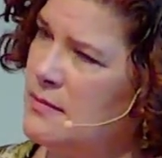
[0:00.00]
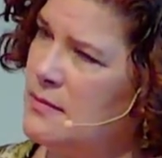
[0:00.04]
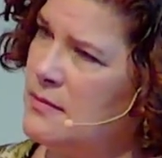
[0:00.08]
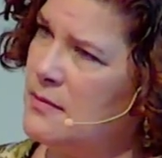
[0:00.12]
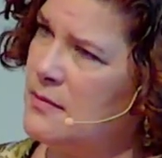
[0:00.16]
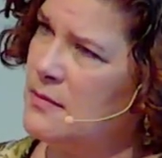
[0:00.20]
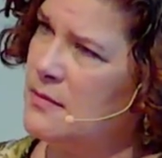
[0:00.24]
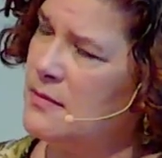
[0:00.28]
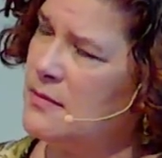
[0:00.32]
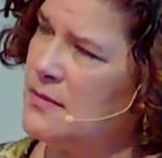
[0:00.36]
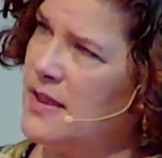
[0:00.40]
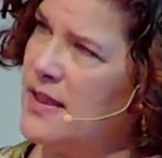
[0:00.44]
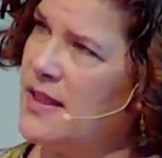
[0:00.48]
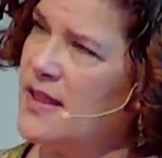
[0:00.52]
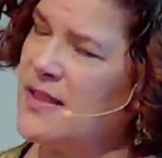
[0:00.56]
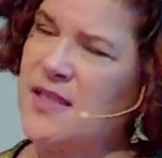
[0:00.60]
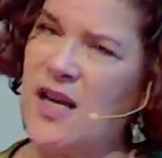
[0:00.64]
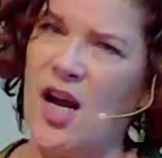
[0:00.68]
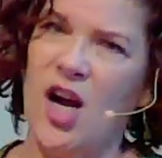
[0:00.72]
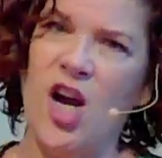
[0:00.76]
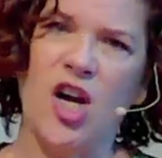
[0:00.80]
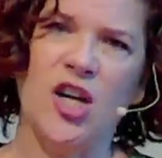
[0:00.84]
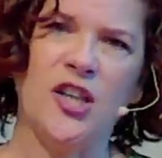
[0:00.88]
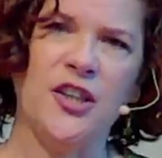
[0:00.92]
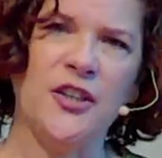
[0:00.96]
We get to
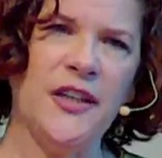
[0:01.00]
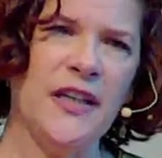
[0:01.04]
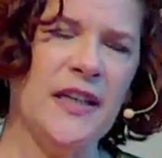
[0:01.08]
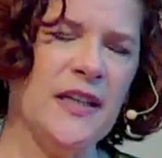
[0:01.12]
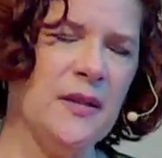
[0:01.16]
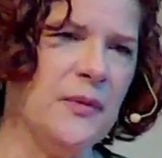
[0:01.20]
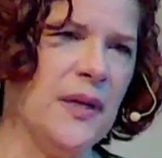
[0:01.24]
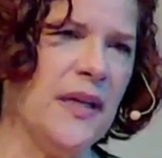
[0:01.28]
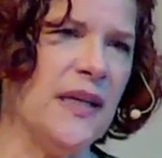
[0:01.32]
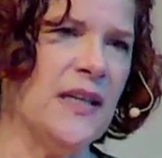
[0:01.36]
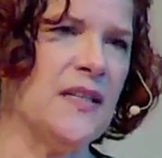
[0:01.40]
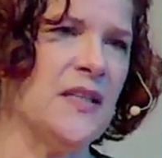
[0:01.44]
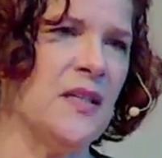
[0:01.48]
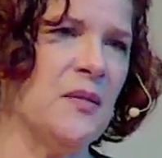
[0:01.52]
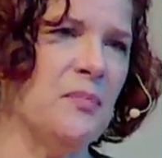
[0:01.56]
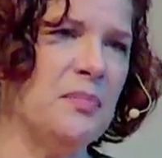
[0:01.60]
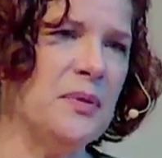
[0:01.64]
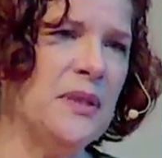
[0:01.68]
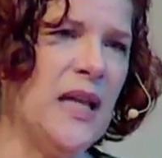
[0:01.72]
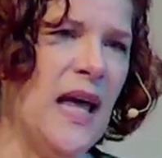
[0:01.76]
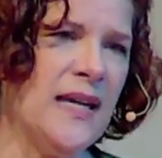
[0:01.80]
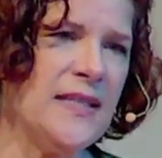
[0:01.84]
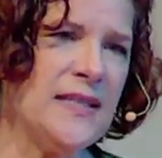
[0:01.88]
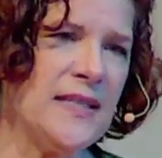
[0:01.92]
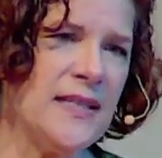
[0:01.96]
honor it. We get to
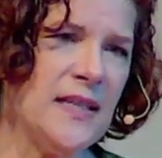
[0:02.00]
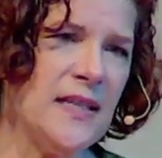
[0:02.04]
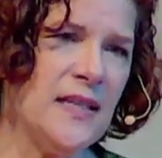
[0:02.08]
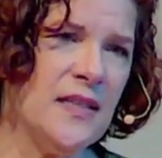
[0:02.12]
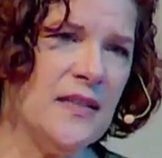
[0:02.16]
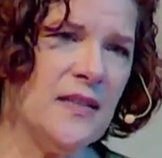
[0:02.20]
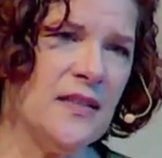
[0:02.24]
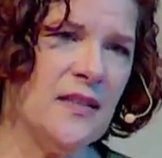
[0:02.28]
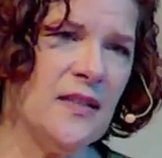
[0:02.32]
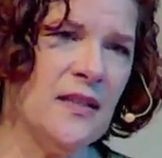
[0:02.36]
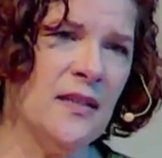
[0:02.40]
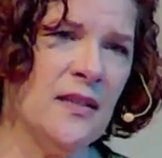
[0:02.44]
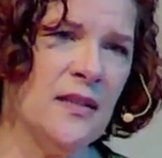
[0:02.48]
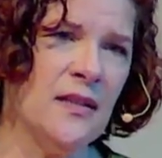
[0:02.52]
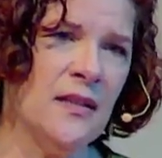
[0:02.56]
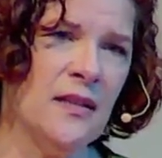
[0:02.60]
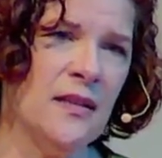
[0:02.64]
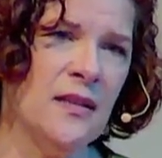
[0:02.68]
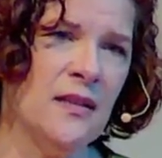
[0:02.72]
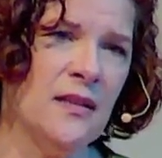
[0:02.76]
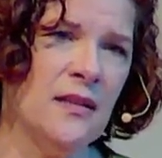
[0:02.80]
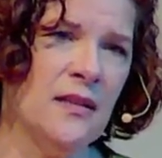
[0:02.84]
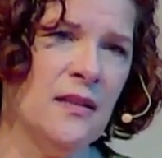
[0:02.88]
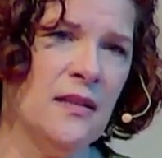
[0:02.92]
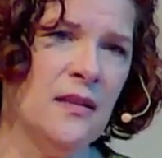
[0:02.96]
bless it.
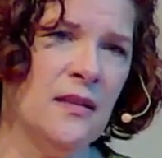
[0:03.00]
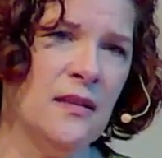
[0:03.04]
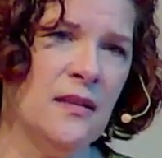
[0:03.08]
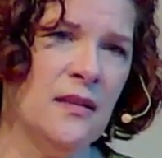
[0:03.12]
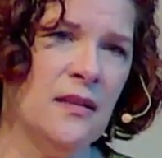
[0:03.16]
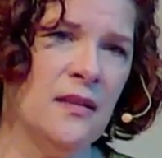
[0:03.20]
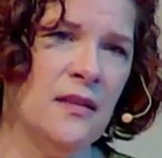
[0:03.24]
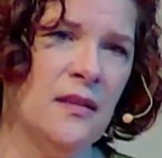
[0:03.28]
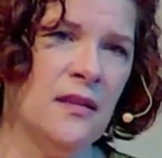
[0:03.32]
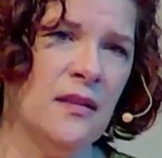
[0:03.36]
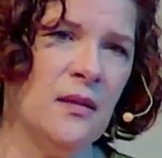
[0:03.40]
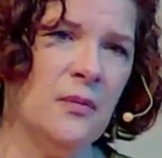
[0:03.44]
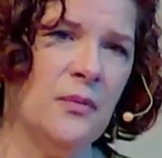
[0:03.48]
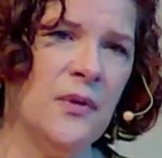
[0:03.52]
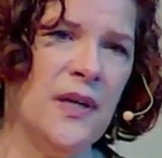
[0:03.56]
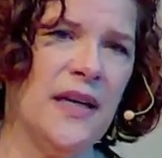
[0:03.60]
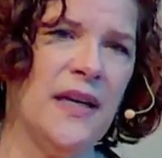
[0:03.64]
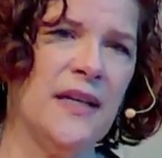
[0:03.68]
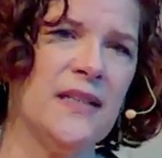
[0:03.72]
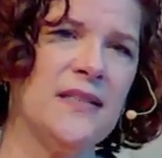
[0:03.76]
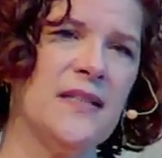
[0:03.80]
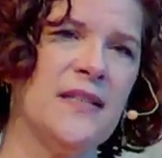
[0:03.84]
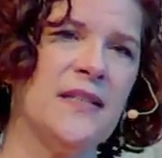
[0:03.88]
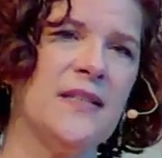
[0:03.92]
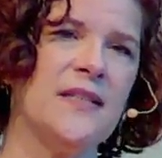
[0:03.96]
And we get
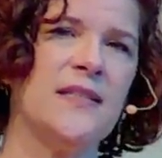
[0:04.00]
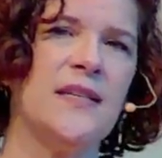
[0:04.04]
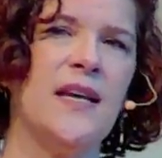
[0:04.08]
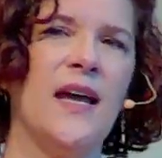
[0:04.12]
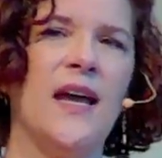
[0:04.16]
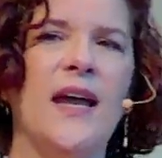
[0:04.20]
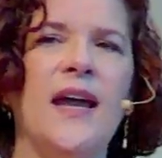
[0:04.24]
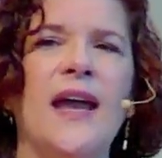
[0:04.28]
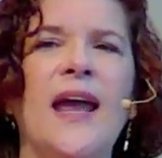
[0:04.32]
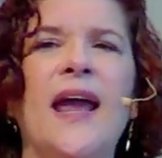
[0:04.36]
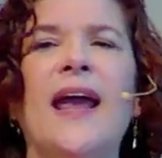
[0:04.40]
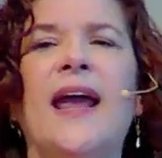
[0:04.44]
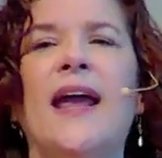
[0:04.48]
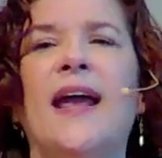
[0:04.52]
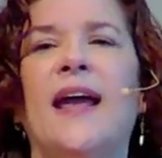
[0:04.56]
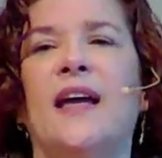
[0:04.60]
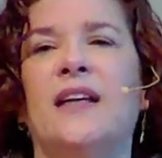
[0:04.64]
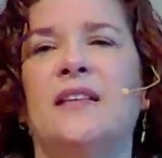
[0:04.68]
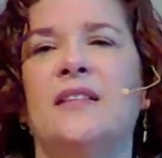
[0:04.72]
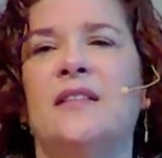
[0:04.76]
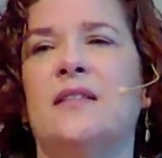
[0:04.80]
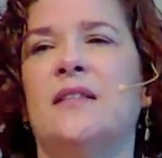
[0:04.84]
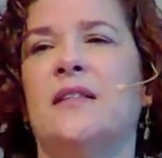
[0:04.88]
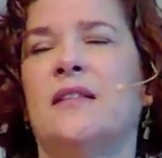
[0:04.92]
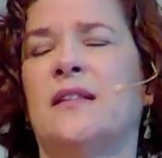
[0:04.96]
to say,
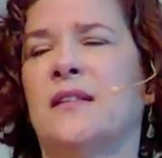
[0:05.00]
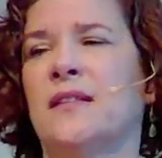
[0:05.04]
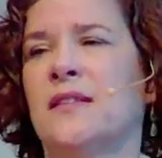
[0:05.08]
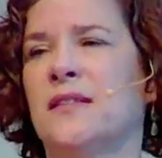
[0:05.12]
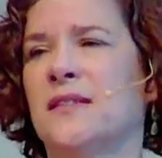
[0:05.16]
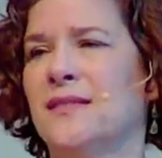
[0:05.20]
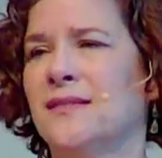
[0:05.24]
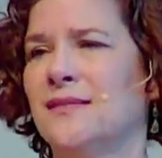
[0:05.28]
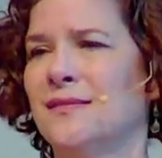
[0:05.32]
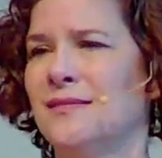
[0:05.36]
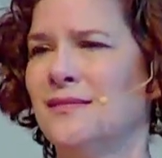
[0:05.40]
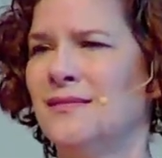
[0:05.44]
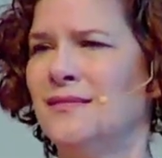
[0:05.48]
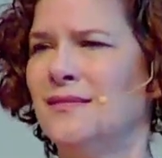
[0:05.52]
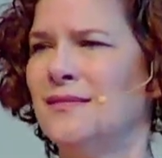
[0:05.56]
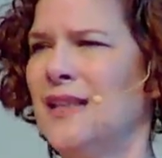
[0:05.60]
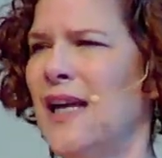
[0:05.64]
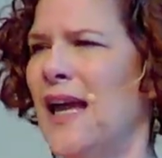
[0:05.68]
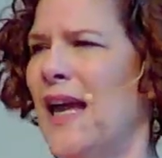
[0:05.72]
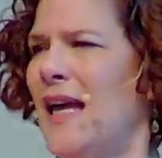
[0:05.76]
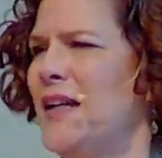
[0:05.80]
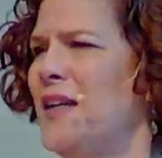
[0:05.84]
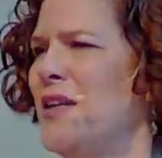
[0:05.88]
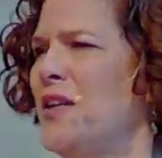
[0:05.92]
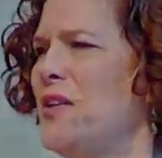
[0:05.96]
and.
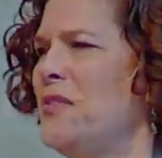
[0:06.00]
Additive and